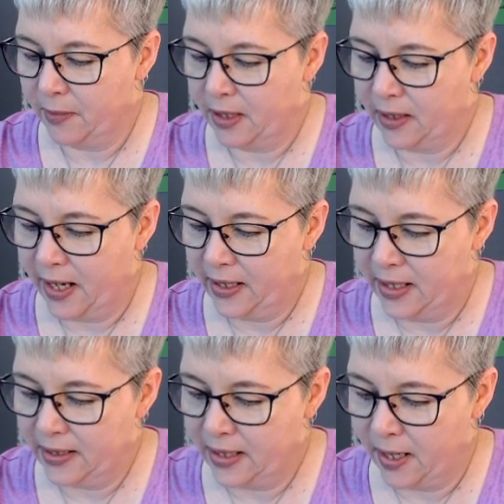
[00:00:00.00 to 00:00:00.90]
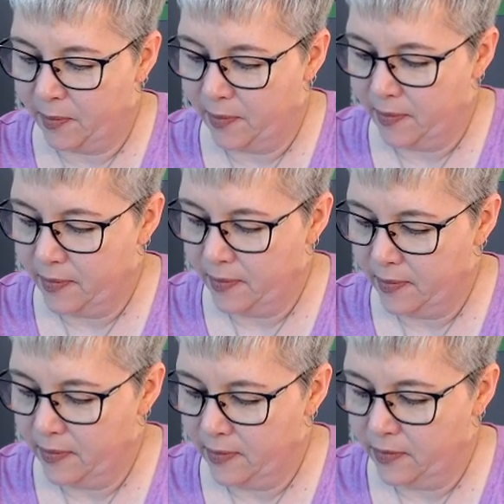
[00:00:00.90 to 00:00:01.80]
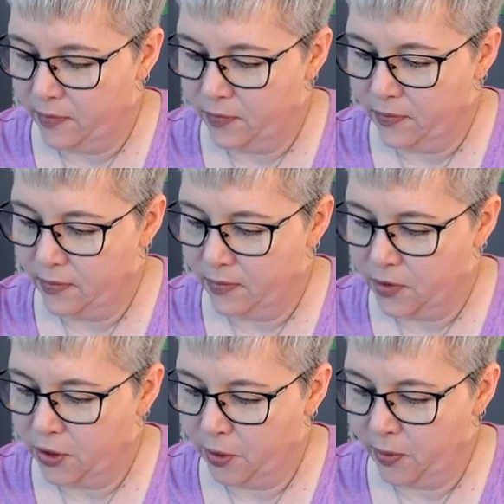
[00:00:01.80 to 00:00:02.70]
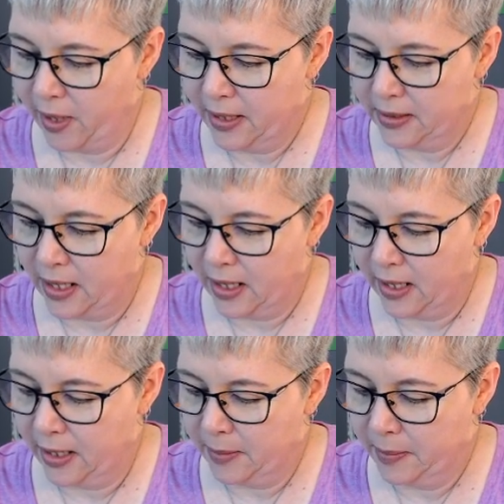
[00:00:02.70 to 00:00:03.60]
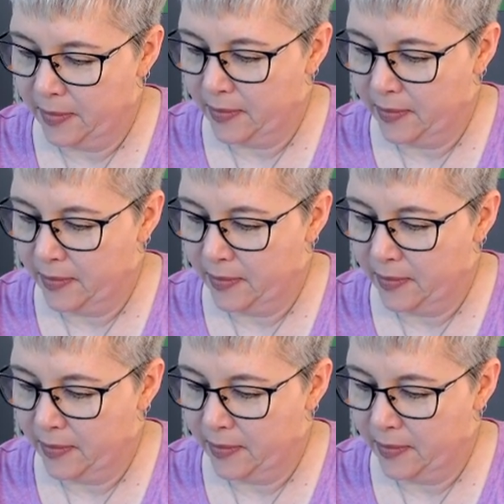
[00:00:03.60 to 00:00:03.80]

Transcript: going to line these up two at a time.